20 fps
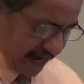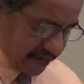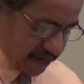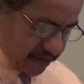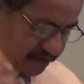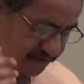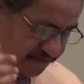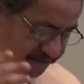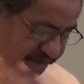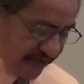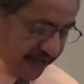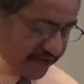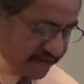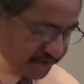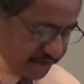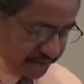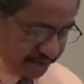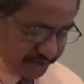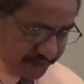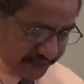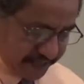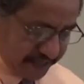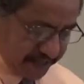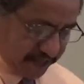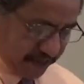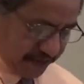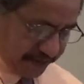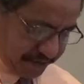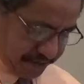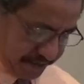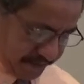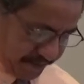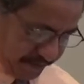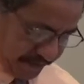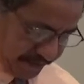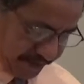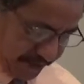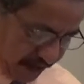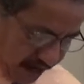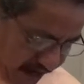and look favorably on your burnt